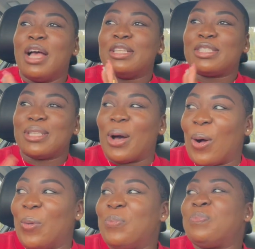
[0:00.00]

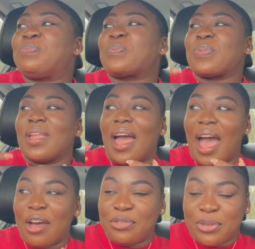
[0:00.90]
So
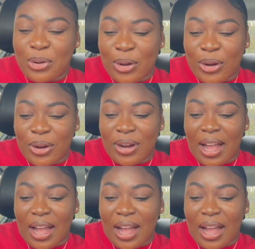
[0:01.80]
after